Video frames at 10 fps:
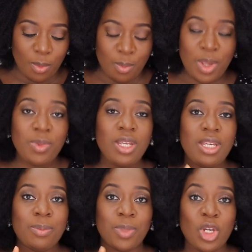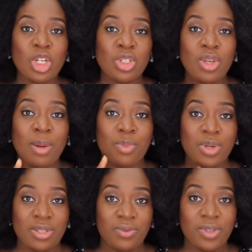maybe because you are
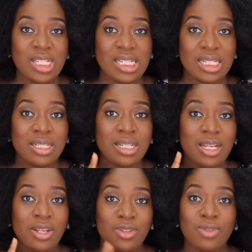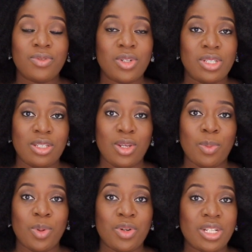breastfeeding, you've not seen
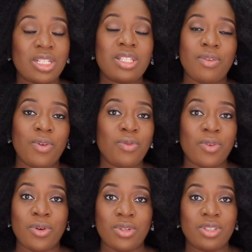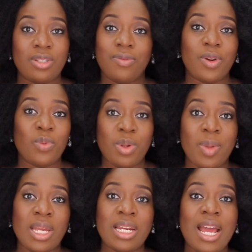your period. It's different for different
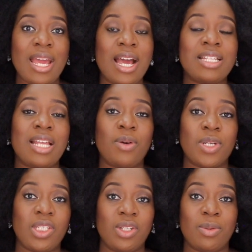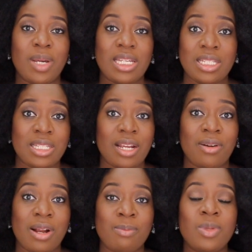women. I asked that question on my
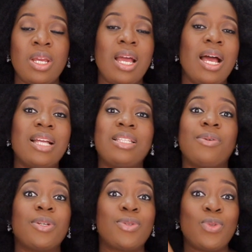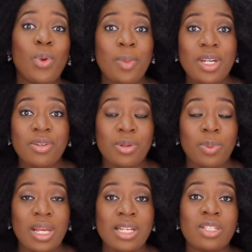Instagram, and there were so many
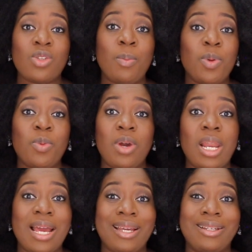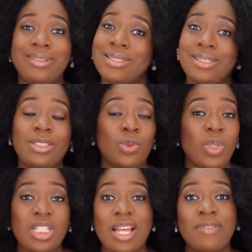replies. Some people were like 6
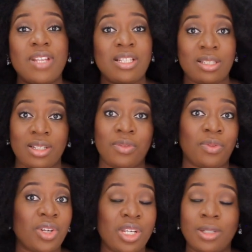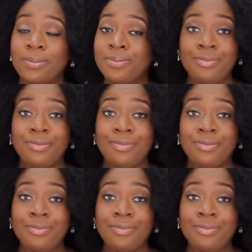weeks after delivery,